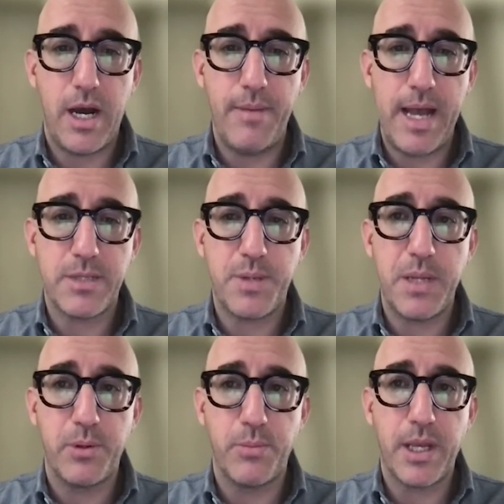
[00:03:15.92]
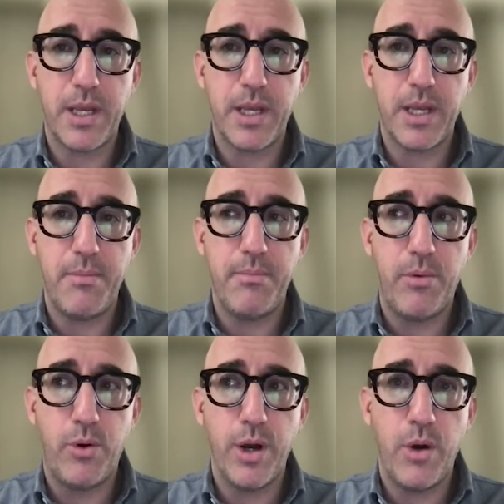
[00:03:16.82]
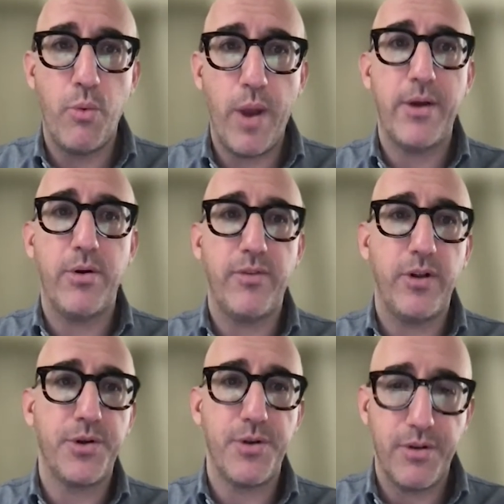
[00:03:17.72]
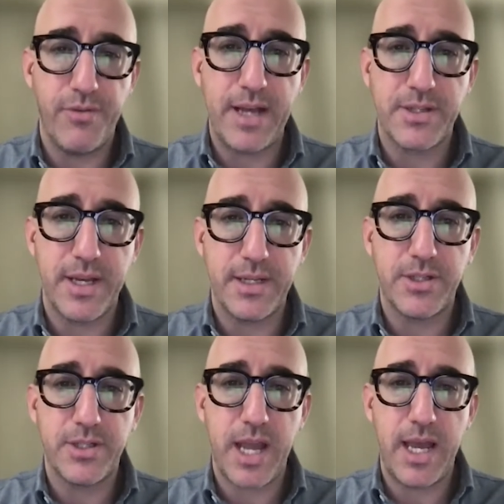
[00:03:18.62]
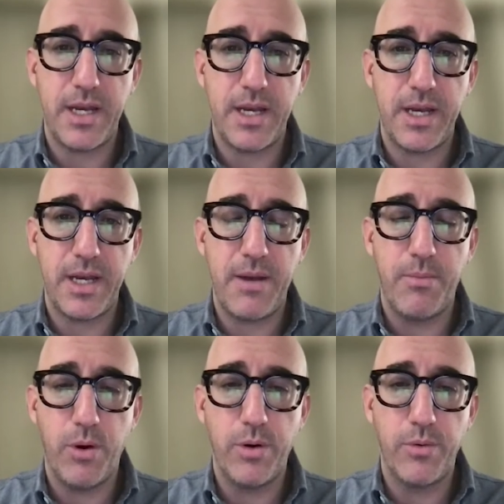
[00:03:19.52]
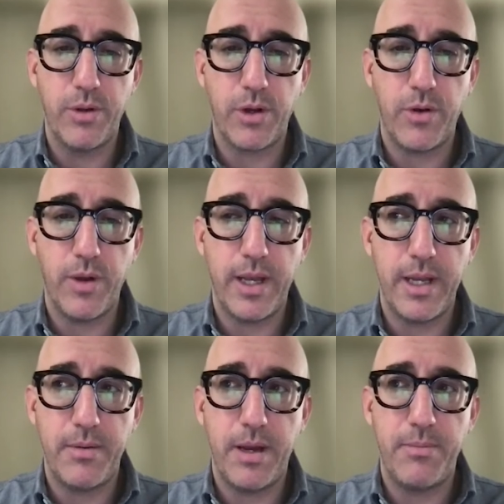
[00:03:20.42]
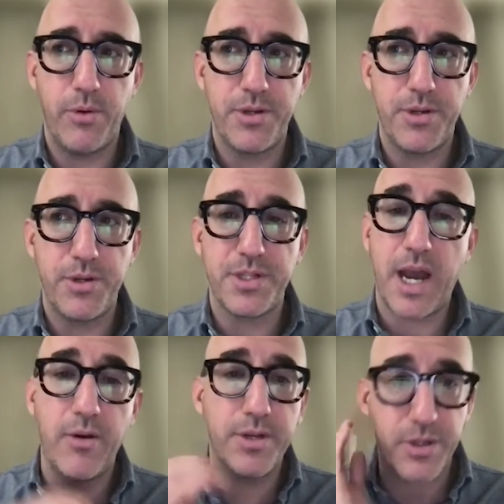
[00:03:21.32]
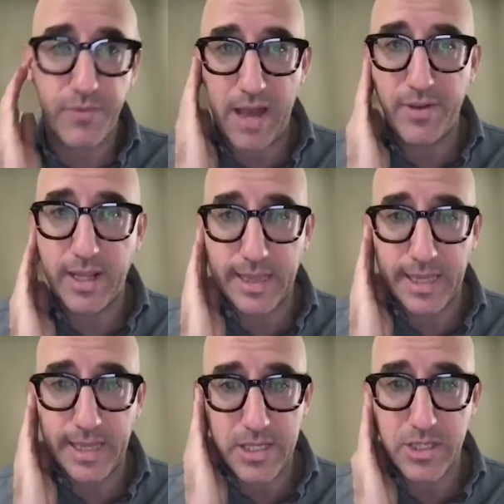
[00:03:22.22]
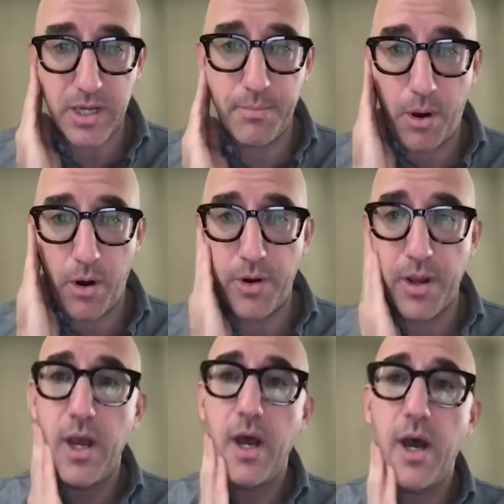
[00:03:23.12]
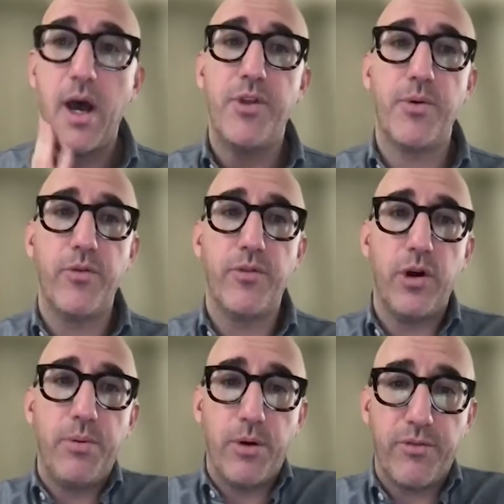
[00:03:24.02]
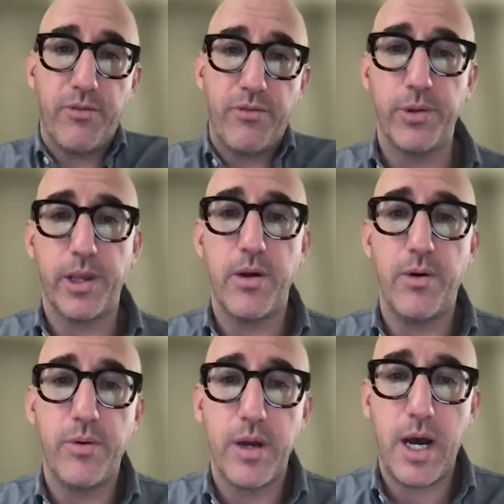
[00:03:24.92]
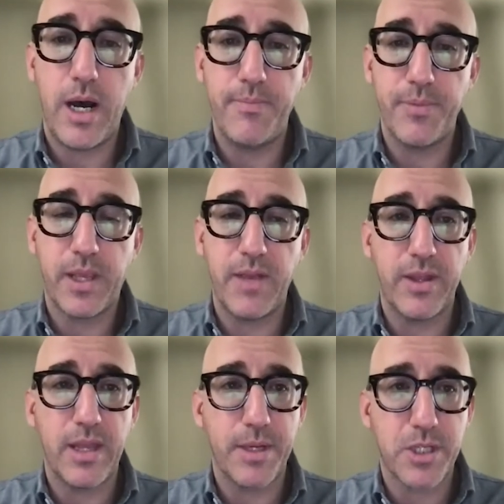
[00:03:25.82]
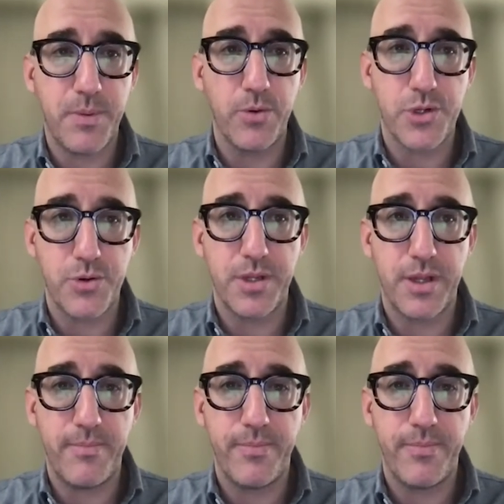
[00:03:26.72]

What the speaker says: As people become more aware of alternative assets and more desirous of having at least some part of their overall portfolio, giving them exposure to them.